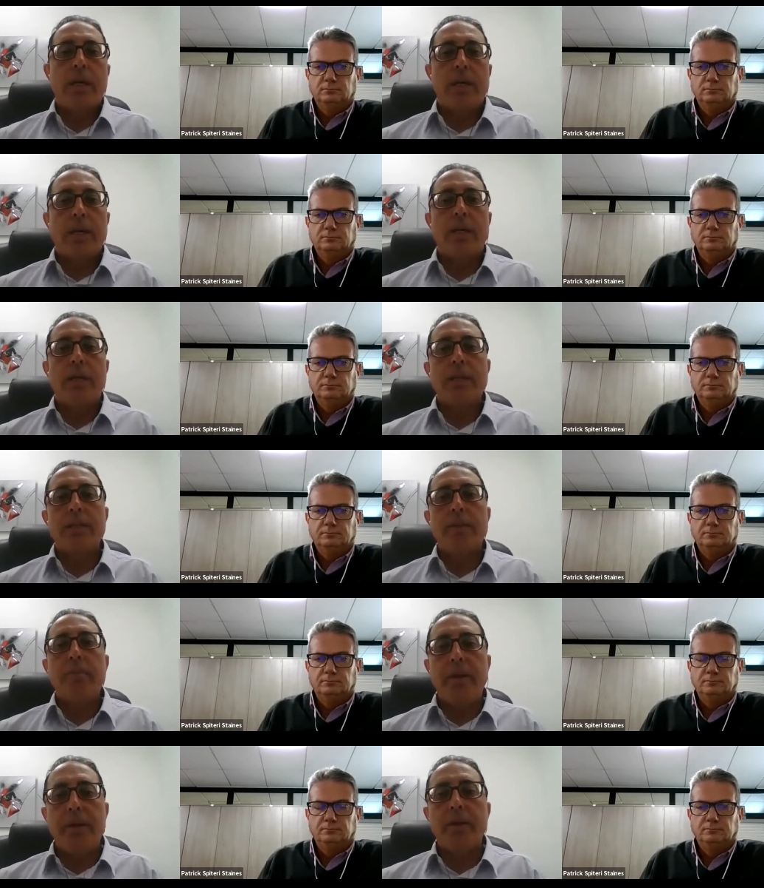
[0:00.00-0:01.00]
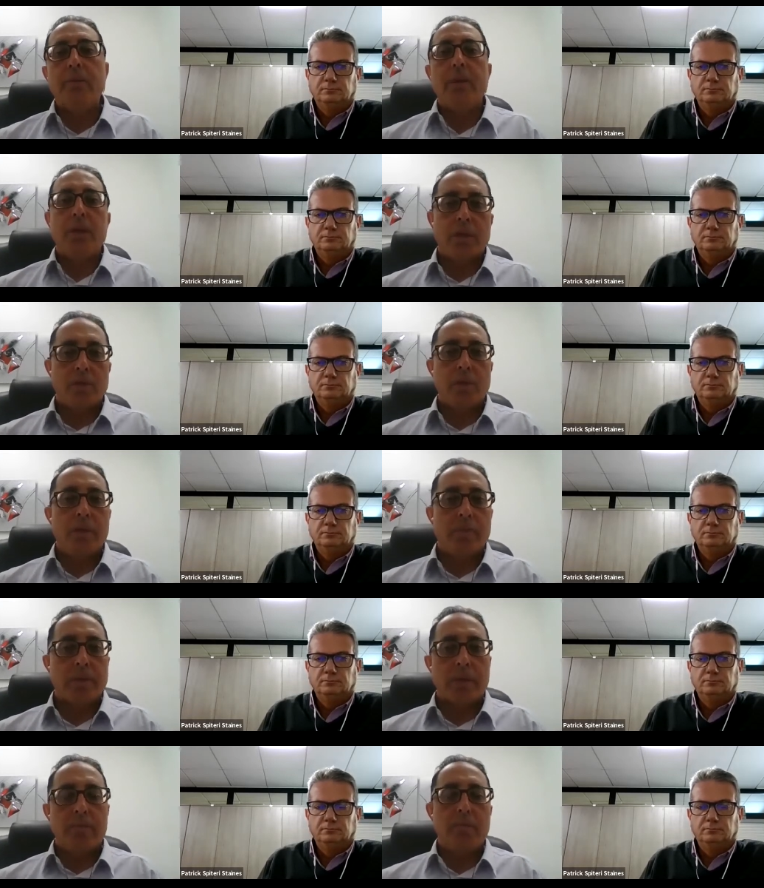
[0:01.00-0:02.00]
Speaker 1: and, and the SME, it will
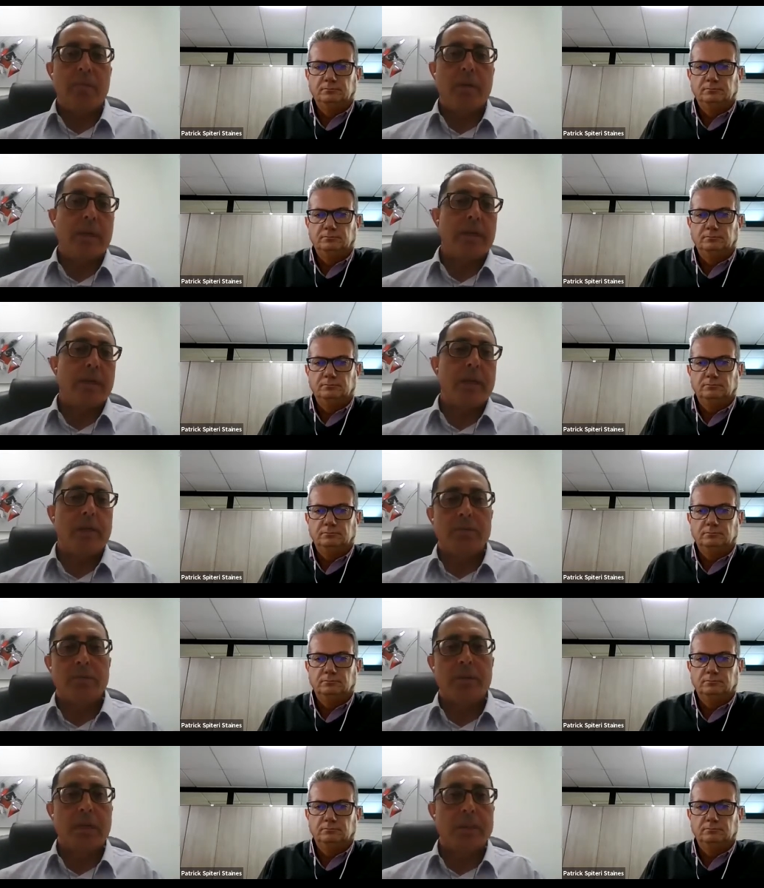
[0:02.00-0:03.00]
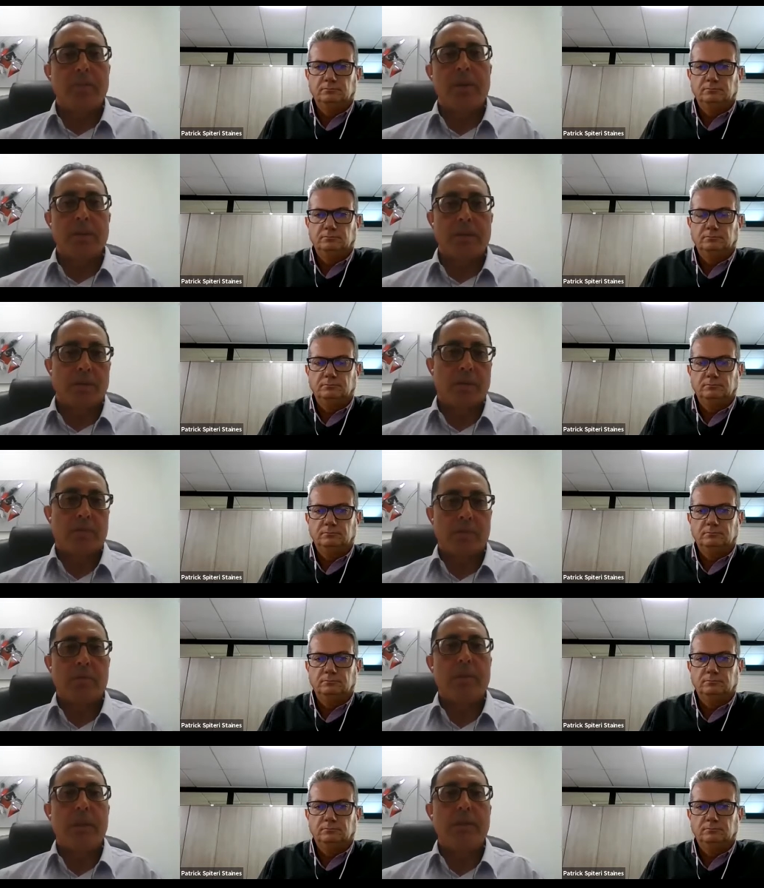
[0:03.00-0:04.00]
come later, six
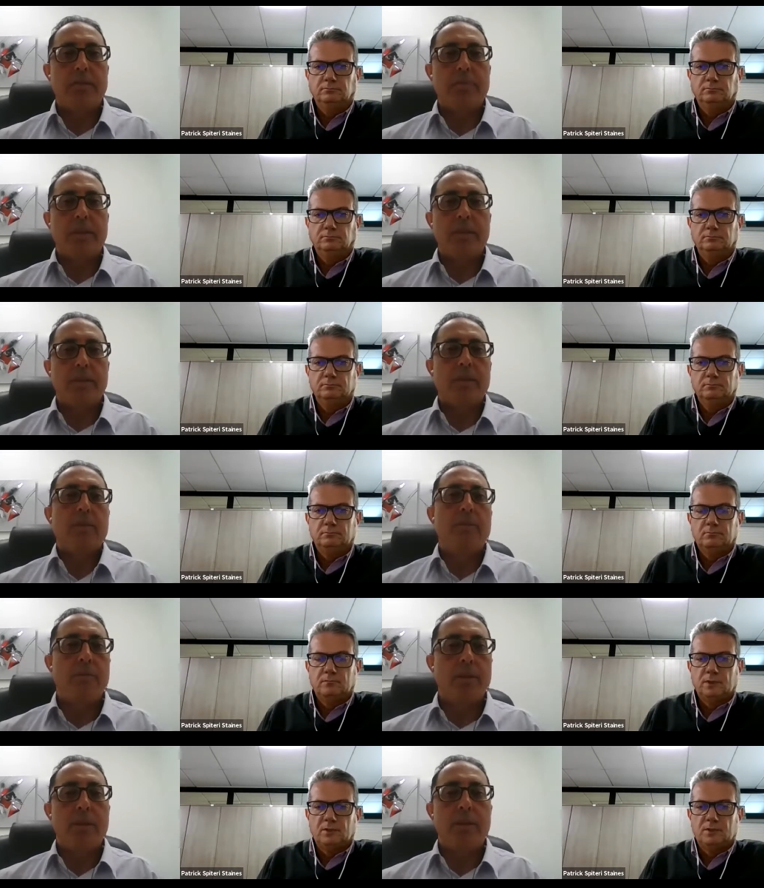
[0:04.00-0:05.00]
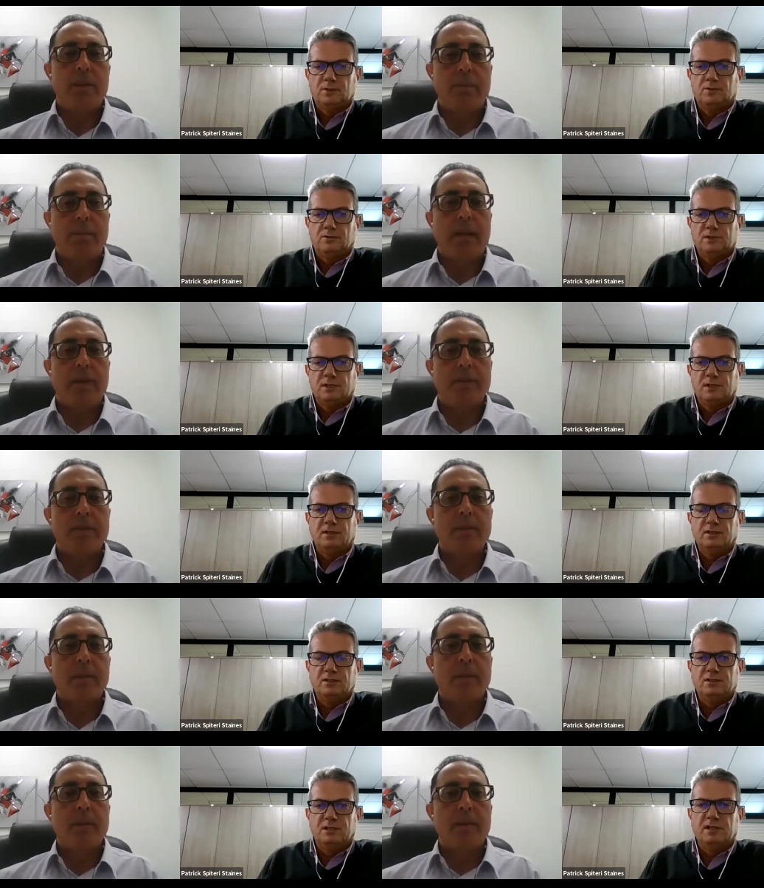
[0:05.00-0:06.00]
months time span. The, so the second,
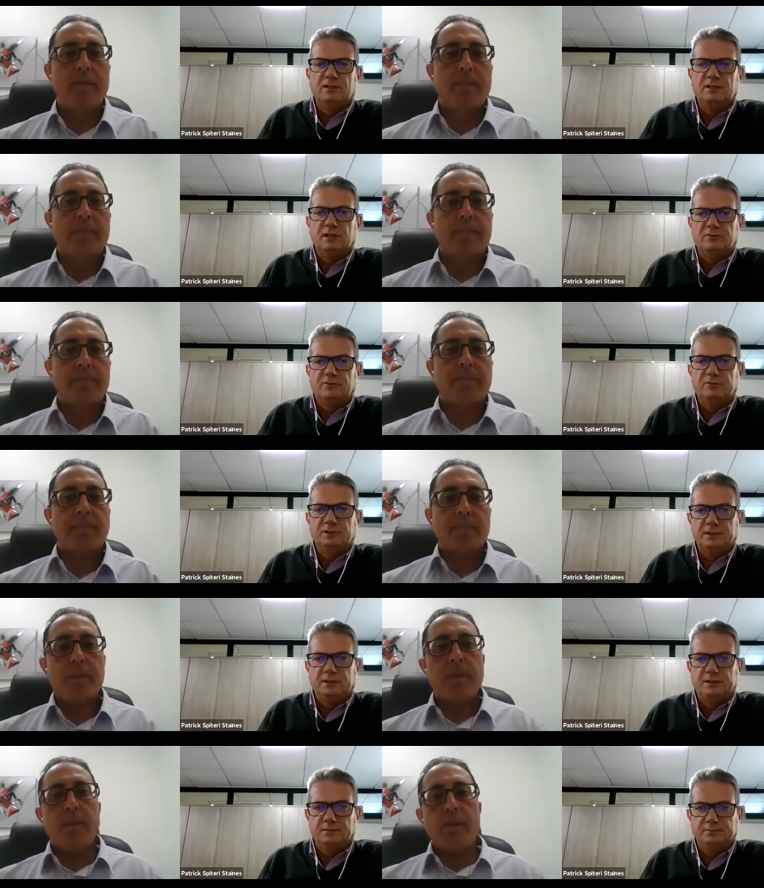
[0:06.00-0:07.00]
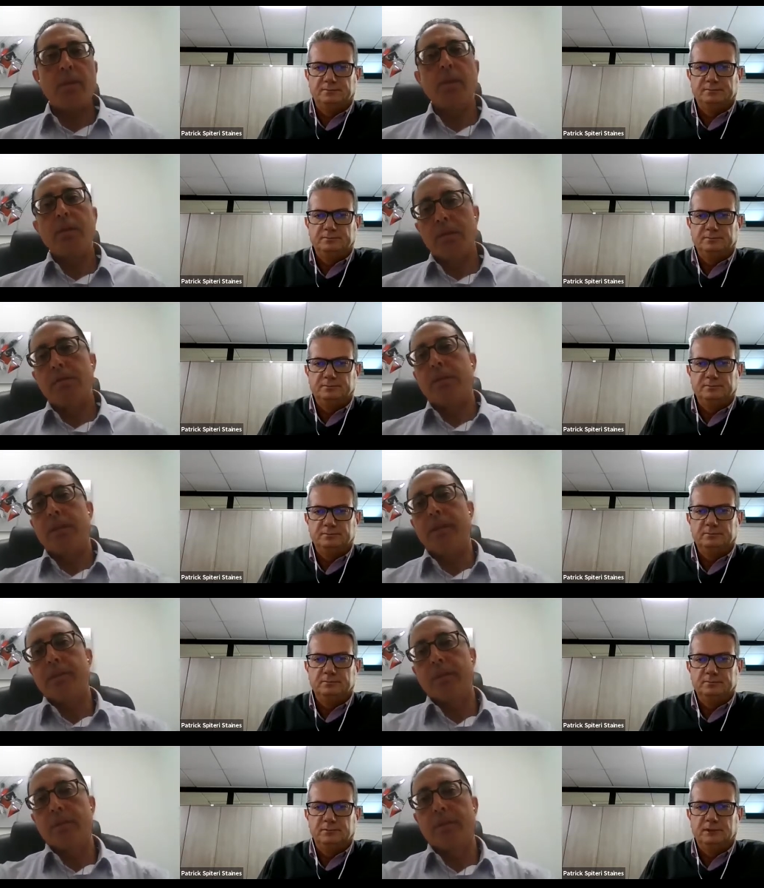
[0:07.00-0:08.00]
Speaker 2: second half of the year.
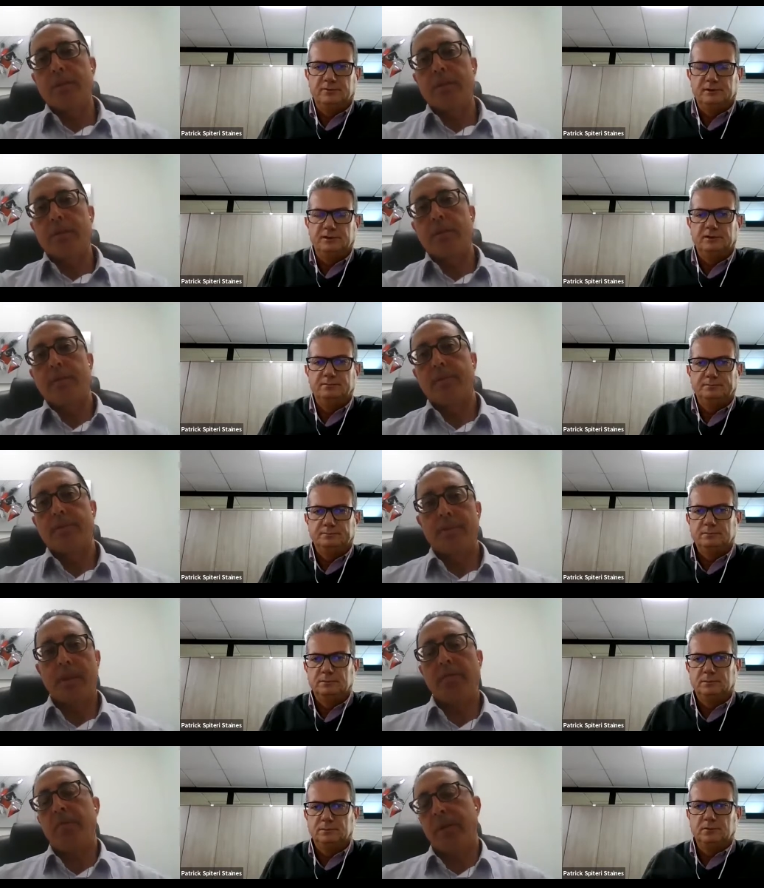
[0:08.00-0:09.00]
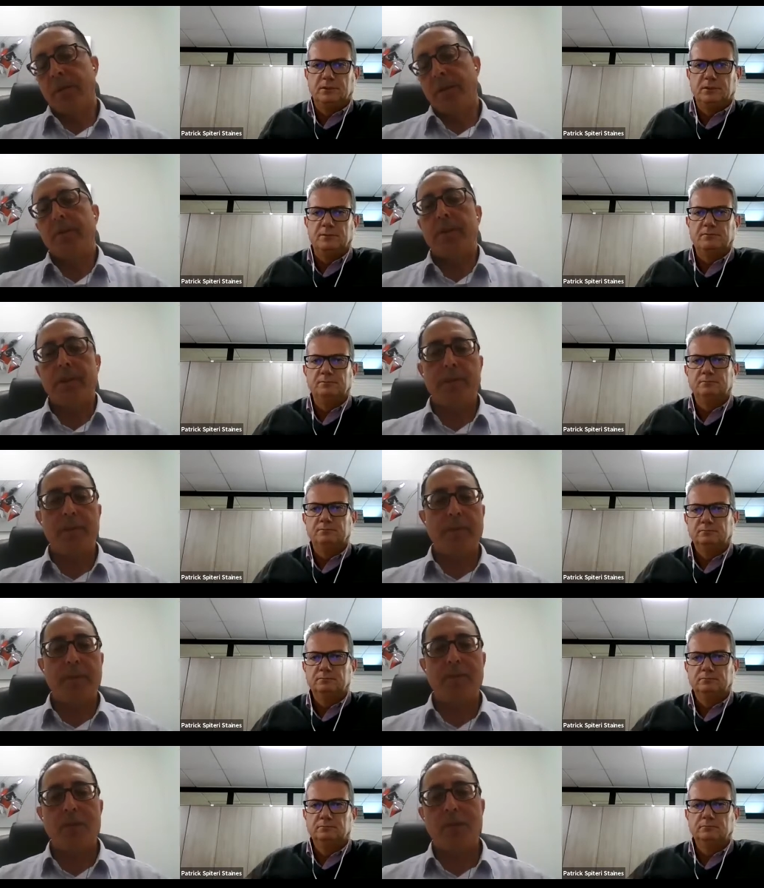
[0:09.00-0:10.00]
Yes. Roughly
Speaker 1: roughly. Uh, it
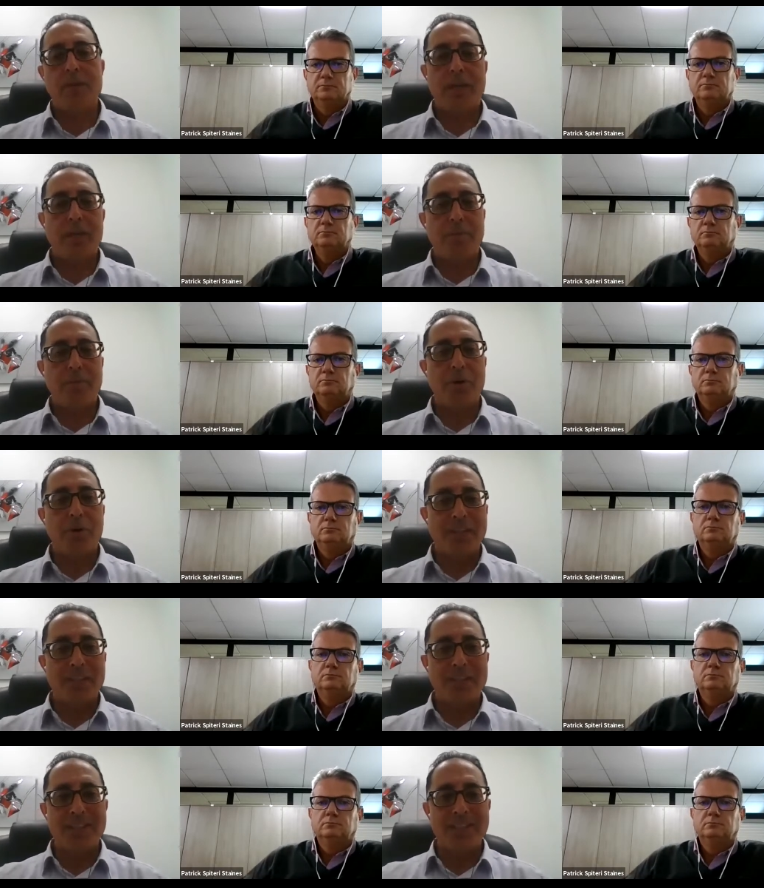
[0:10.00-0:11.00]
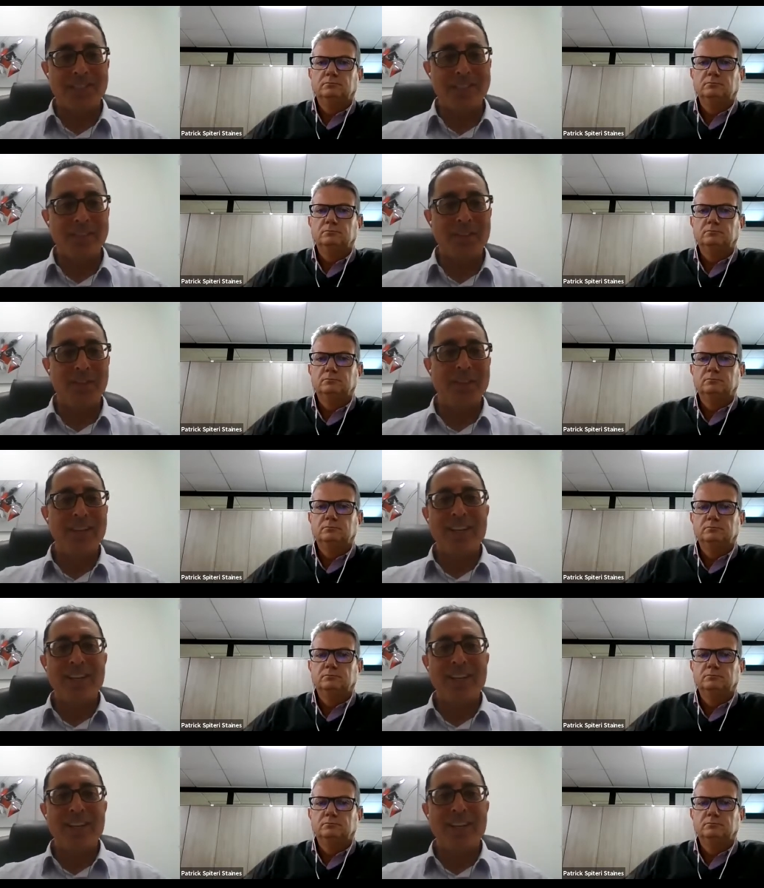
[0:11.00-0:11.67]
depends on other projects and you know,